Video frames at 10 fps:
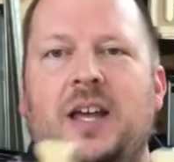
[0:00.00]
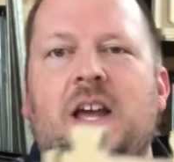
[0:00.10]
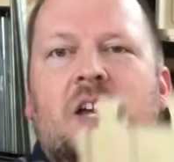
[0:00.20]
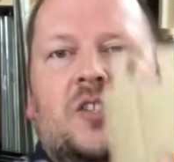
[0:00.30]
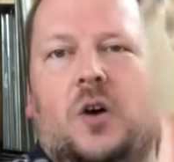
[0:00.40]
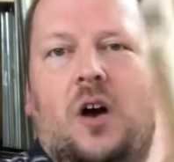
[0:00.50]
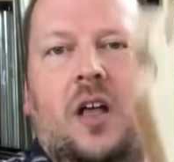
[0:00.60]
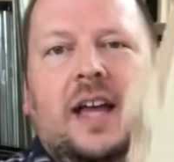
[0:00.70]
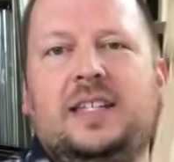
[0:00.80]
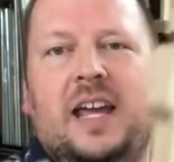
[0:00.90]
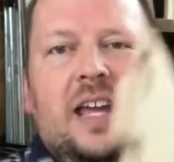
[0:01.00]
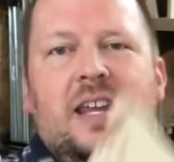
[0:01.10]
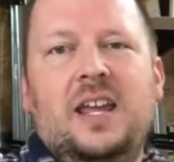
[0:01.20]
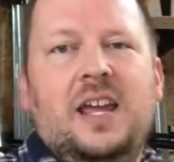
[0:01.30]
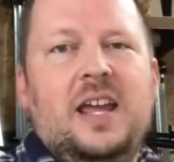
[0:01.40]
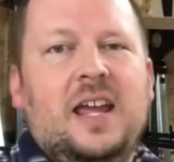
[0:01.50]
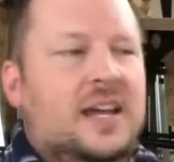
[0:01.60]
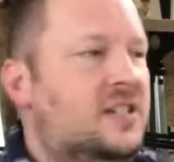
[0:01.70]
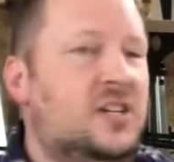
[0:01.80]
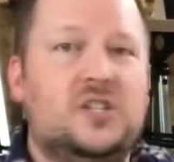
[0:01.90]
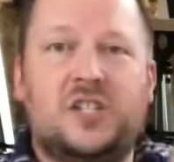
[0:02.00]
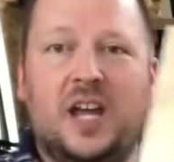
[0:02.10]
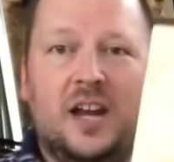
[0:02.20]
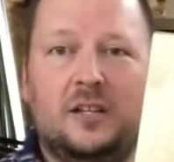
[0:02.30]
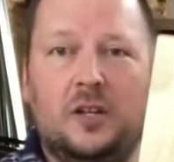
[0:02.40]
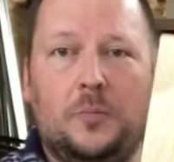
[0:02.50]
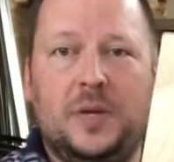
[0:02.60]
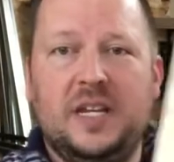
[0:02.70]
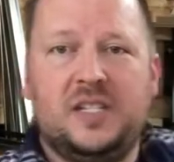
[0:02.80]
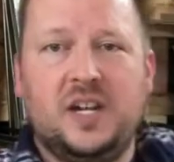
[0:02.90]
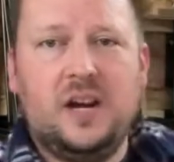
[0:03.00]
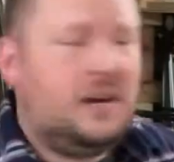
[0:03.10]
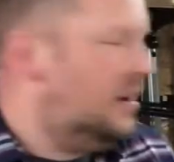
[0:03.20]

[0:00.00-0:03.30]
So all I did is I just cut a little piece here,